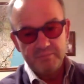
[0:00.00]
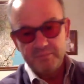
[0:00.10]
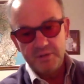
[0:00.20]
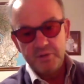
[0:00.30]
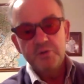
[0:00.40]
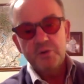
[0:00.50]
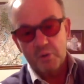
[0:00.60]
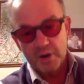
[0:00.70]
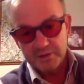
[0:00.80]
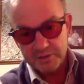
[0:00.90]

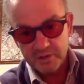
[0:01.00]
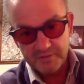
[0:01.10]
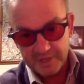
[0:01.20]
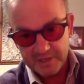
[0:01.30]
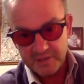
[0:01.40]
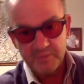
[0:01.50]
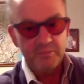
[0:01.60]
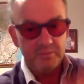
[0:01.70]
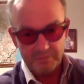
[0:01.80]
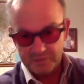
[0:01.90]
uterine cervix,
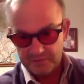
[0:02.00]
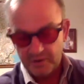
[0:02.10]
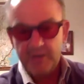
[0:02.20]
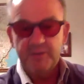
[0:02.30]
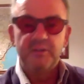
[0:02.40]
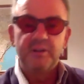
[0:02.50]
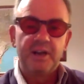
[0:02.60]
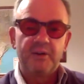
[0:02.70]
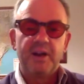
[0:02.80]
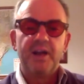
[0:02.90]
cervical
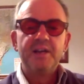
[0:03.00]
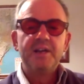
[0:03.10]
area.